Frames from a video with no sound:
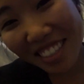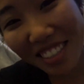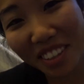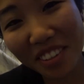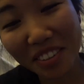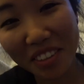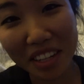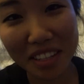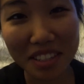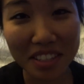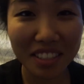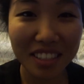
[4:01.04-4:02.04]
So
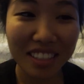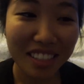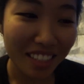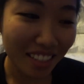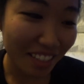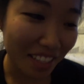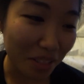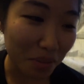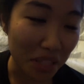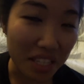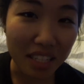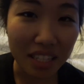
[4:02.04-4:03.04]
that's
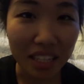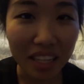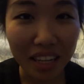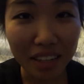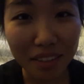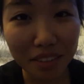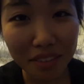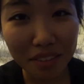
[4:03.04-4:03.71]
what he's gonna get